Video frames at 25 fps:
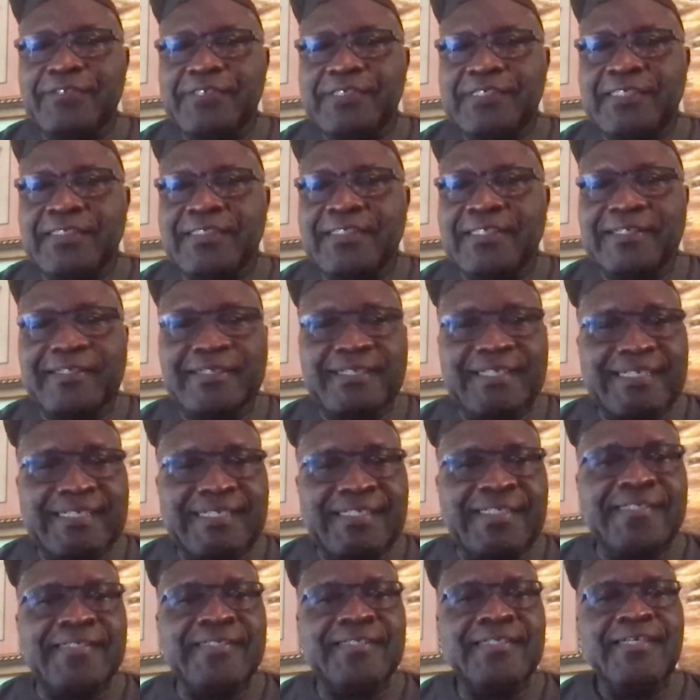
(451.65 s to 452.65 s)
Vincent and
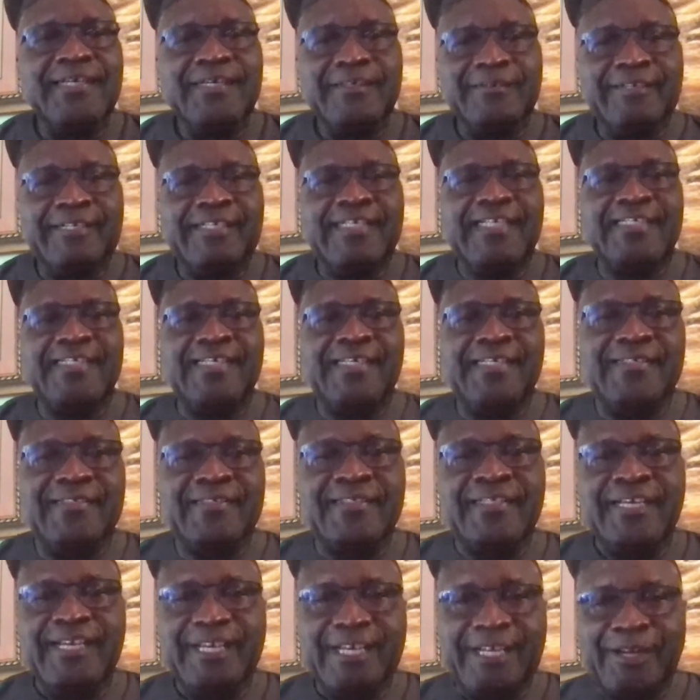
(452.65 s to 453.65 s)
Grenadines,
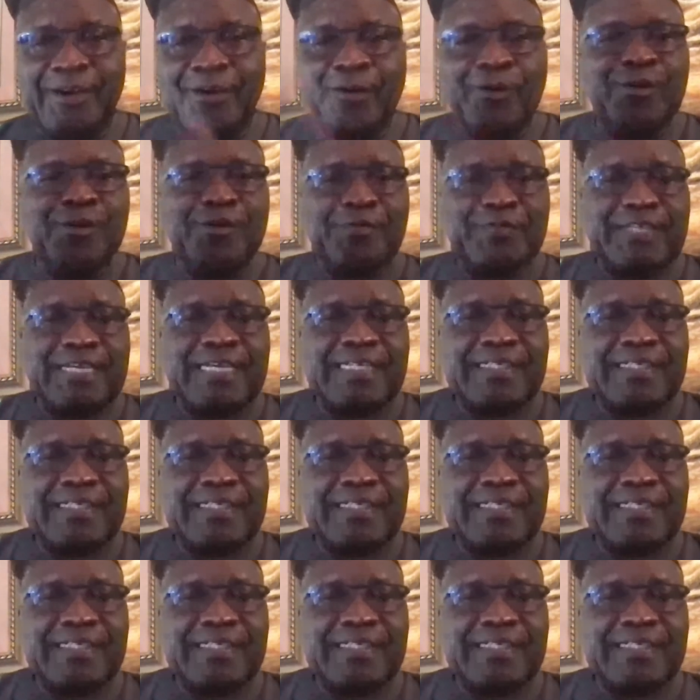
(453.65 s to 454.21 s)
Grenadines, and all of